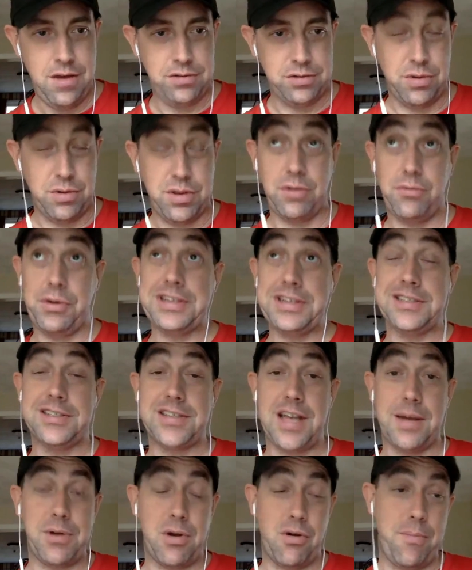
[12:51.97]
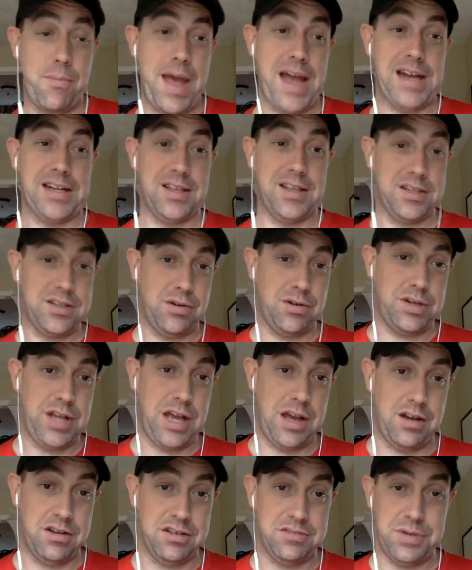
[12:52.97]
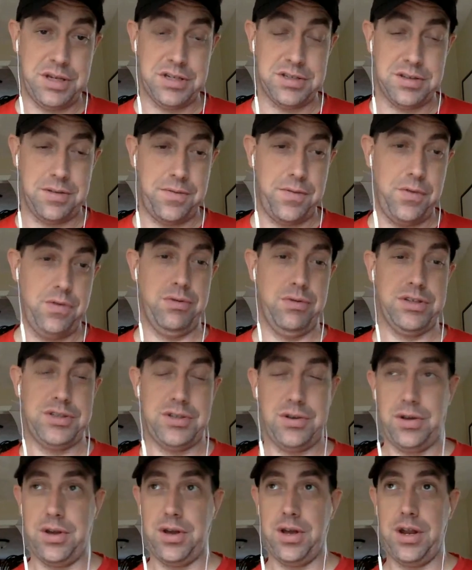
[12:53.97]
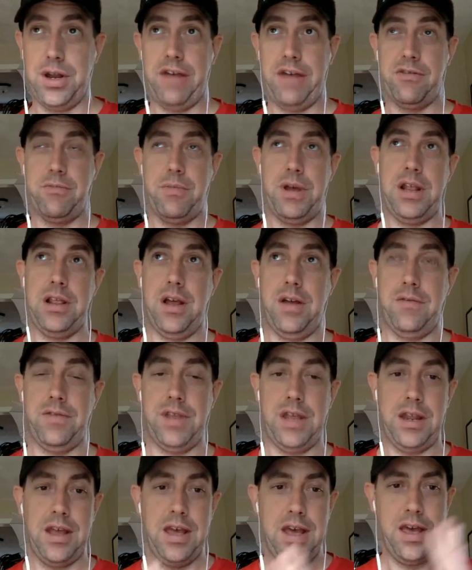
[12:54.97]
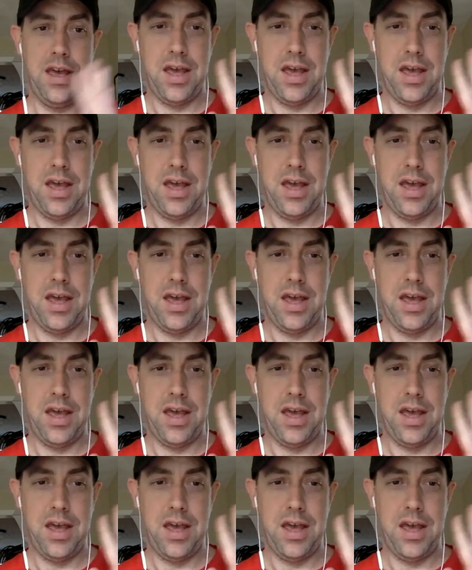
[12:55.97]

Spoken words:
So one of the reasons I'm going back to this hotel is because the food was so good. Everybody loved it.